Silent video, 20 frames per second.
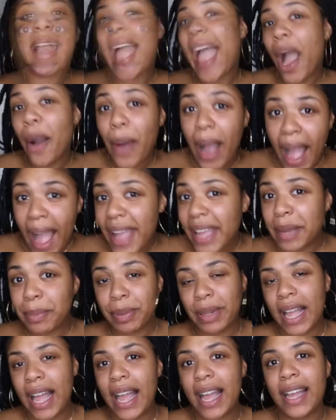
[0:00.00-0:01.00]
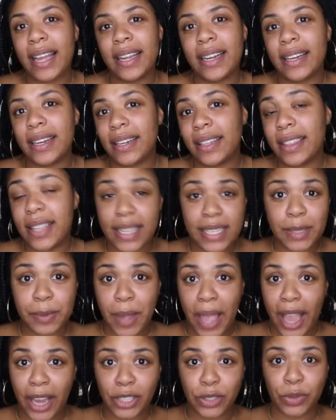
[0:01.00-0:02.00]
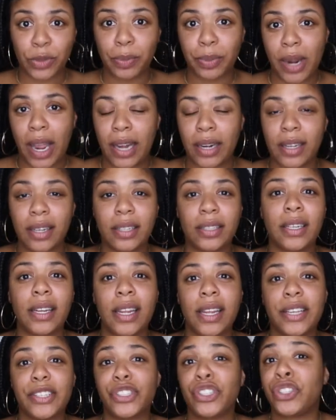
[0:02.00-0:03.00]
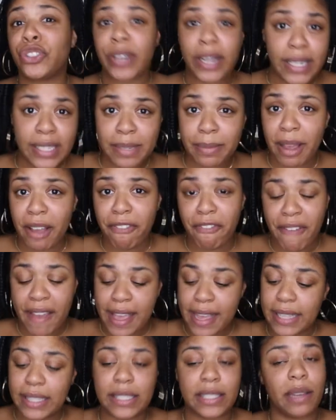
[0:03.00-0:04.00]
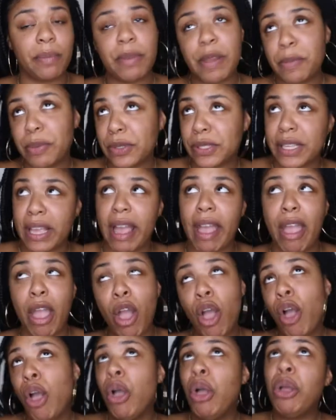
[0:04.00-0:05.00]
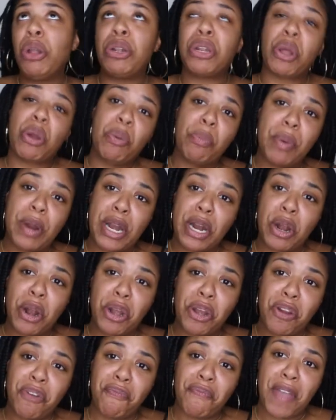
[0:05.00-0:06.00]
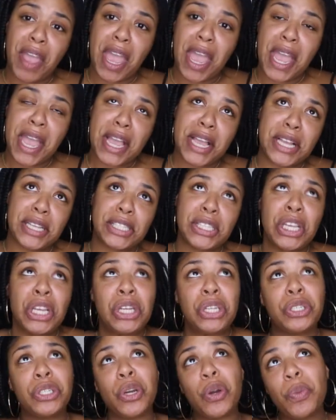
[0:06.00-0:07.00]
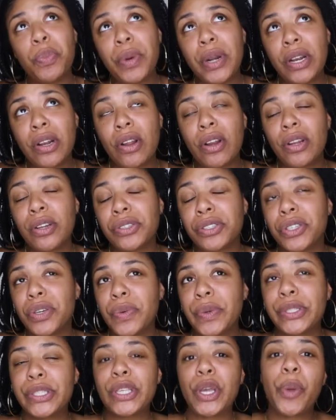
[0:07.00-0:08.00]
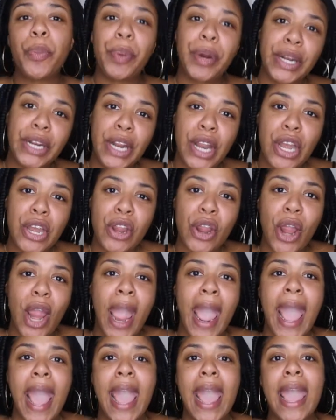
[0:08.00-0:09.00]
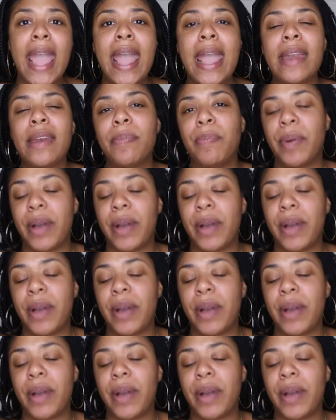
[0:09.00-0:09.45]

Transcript: How I apply this actual product is straight to my face. Some people say, don't put it on your face, don't put it on your so-and-so, put it in your hand.